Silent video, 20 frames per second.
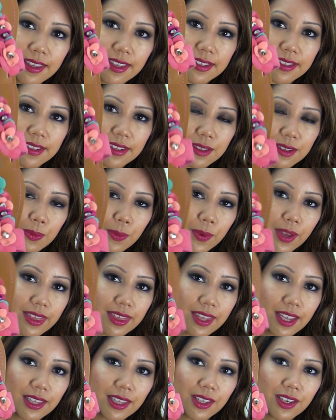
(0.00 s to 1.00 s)
This is what
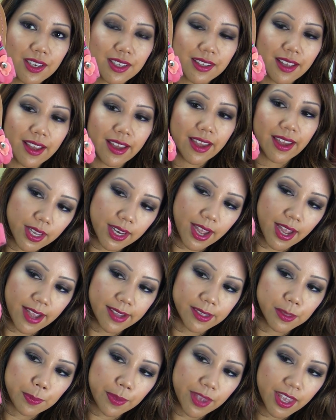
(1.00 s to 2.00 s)
they look like. It
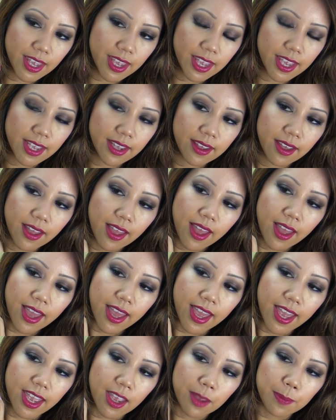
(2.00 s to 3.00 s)
has pink,
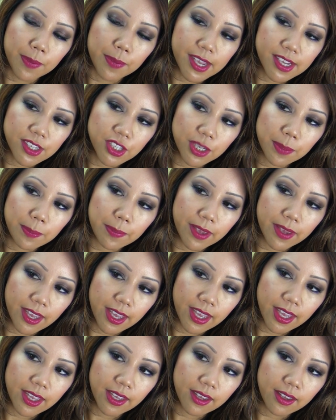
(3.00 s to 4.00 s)
a peachy
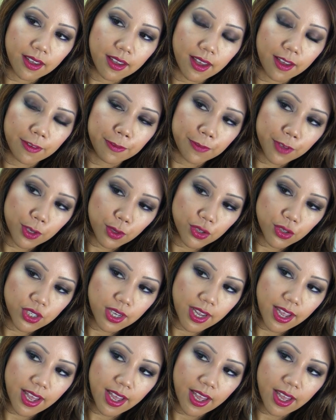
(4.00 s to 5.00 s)
pink, a
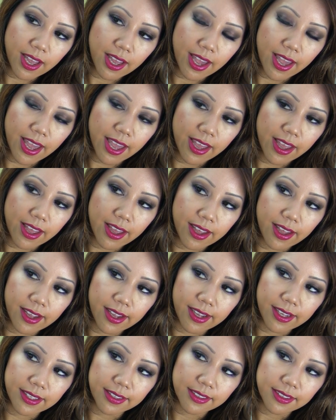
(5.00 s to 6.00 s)
fuchsia,
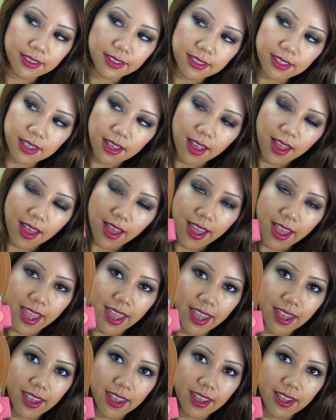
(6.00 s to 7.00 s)
and
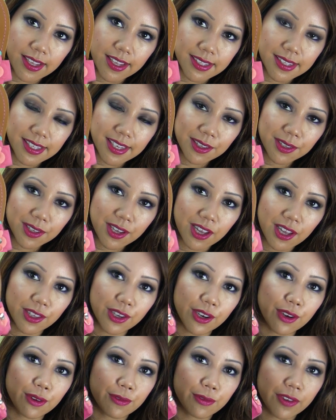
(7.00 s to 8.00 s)
teal
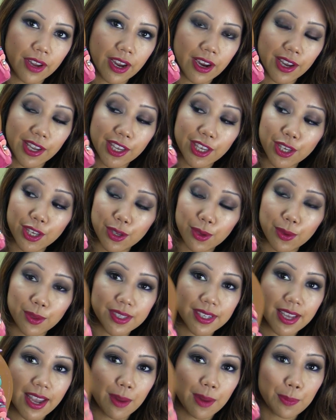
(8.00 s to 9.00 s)
color, very cute
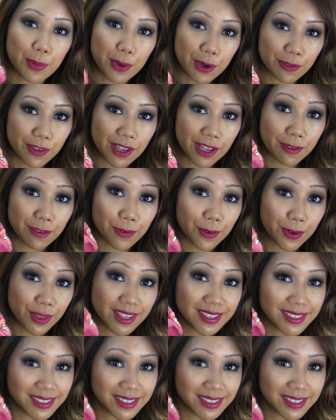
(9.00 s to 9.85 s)
and perfect for the